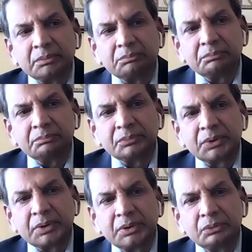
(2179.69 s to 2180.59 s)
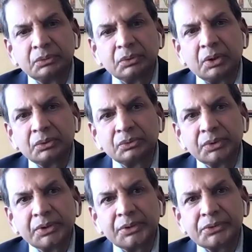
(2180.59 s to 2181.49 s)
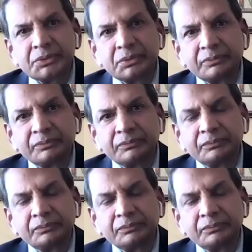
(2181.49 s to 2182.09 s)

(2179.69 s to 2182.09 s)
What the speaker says: can you talk to us